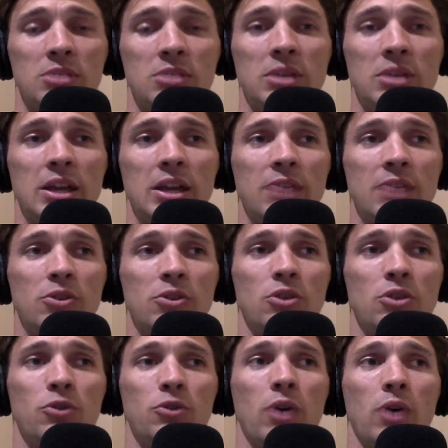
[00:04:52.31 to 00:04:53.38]
I mean,
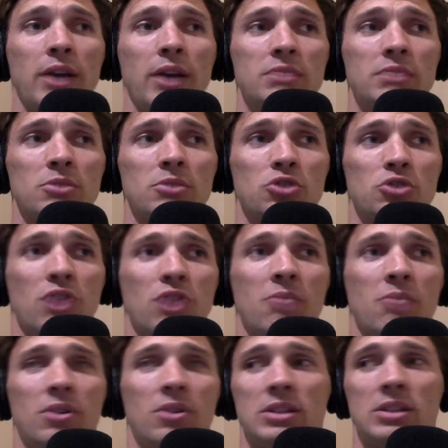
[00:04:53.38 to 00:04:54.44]
if you go, I smell
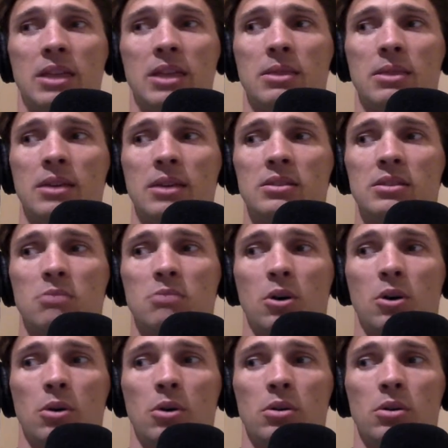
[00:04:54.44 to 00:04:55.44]
strawberries and they smell